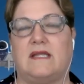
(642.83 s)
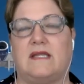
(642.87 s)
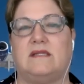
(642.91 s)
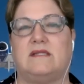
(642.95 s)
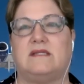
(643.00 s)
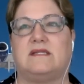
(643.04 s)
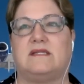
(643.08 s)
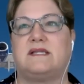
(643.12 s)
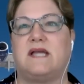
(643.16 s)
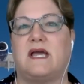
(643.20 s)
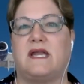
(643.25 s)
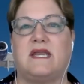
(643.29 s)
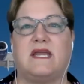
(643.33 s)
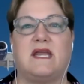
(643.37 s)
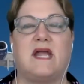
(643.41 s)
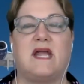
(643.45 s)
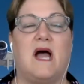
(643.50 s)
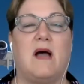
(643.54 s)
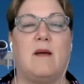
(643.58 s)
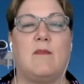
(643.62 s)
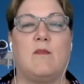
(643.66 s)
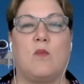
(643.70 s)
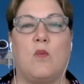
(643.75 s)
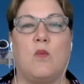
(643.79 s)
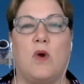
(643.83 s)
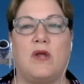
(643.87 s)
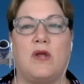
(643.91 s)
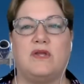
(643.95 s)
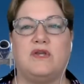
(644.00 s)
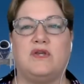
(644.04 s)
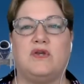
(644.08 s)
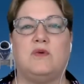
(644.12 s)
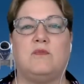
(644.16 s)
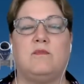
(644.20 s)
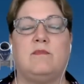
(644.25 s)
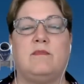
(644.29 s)
setting up what
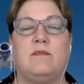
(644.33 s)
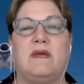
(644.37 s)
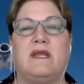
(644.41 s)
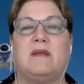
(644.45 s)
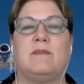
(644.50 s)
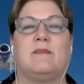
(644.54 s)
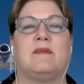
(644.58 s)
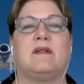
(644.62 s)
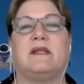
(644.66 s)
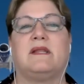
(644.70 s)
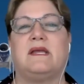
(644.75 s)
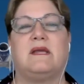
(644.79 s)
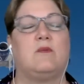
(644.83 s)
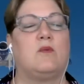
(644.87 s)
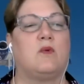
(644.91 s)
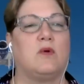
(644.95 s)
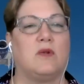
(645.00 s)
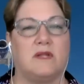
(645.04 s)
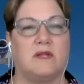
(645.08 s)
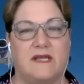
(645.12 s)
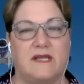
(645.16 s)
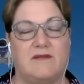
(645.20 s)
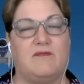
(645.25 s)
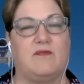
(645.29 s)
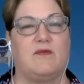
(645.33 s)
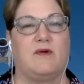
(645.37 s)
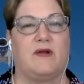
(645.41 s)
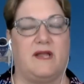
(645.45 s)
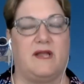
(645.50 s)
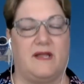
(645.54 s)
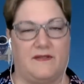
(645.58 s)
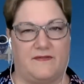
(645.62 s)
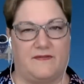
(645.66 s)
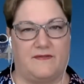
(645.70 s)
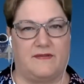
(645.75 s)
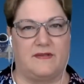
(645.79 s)
you minimally will live
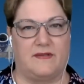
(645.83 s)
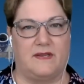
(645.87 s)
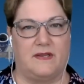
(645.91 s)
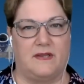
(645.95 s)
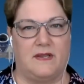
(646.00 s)
with